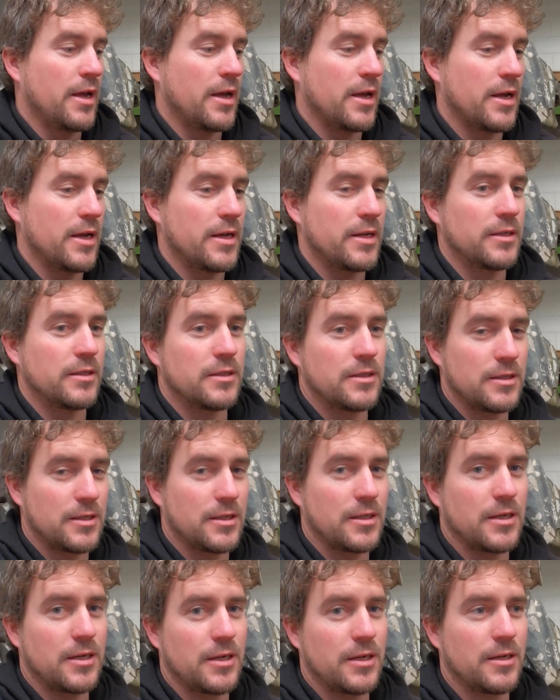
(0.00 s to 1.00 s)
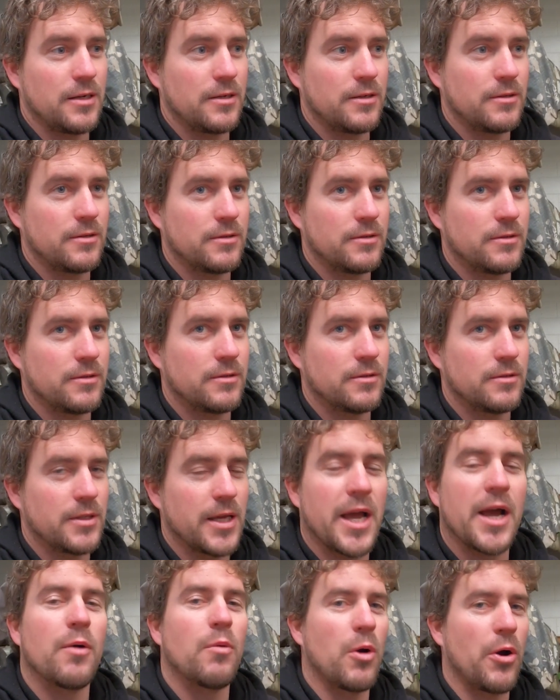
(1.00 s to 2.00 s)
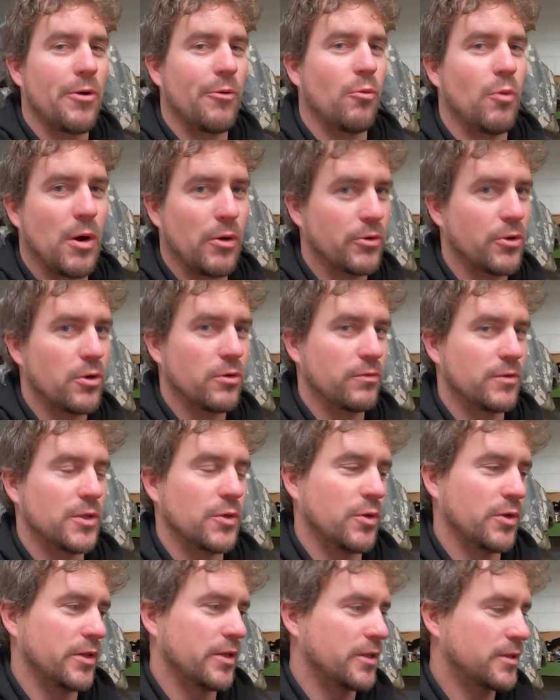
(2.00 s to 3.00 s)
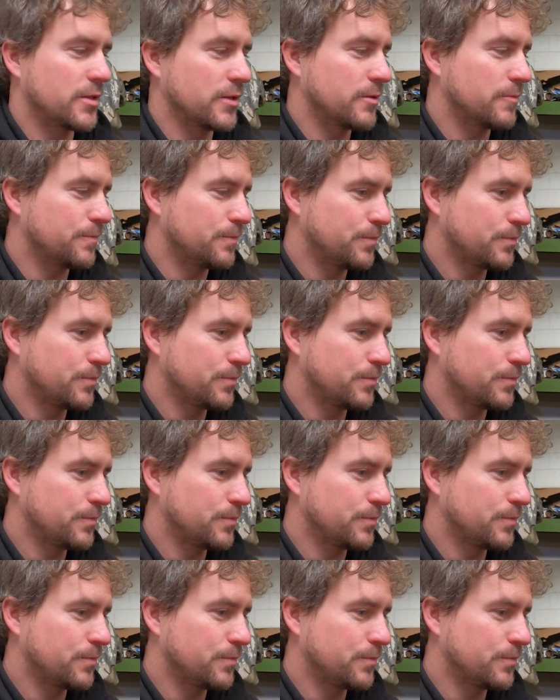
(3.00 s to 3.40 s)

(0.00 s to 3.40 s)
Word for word: and they are well known for doing this